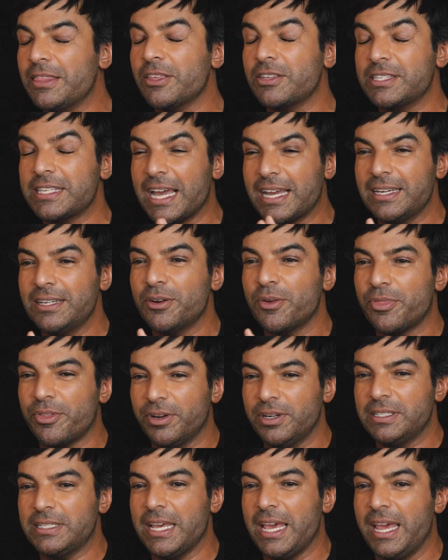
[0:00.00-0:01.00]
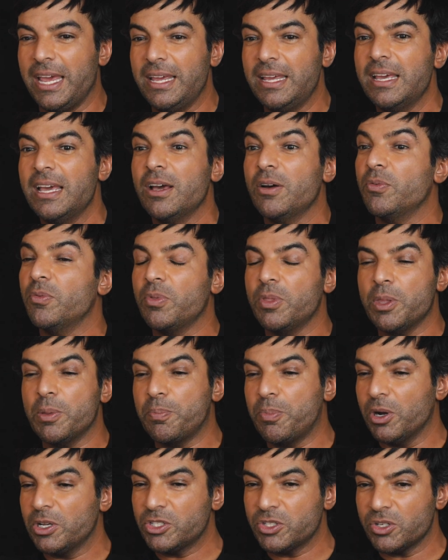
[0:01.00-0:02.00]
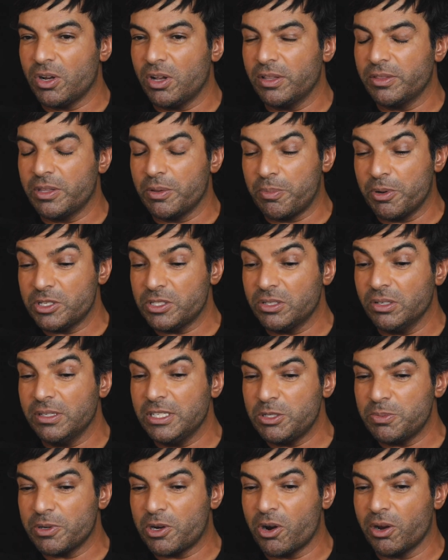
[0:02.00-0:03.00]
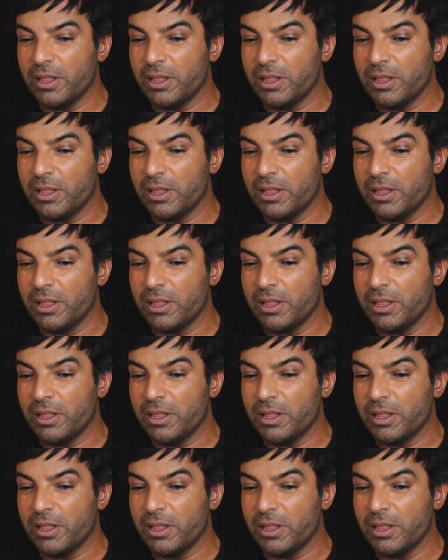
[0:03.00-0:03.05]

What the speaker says: The second or third day, the books still need to be